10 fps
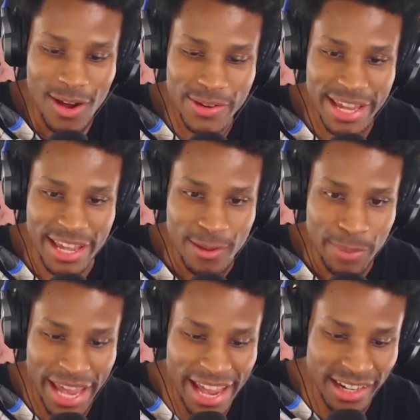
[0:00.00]
Okay,
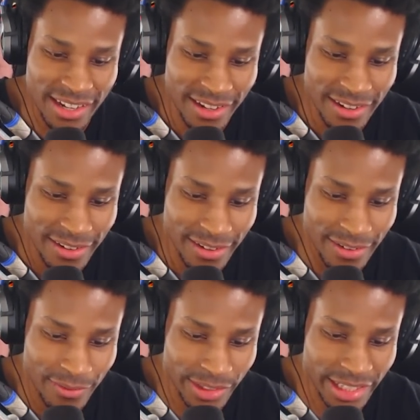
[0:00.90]
Pan.
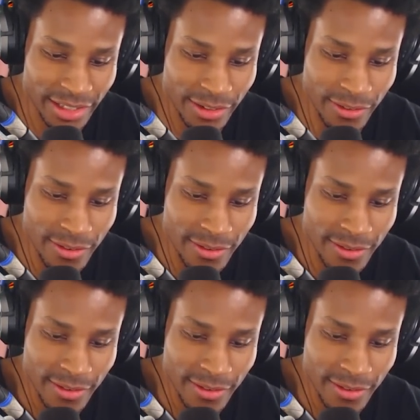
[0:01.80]
We need you.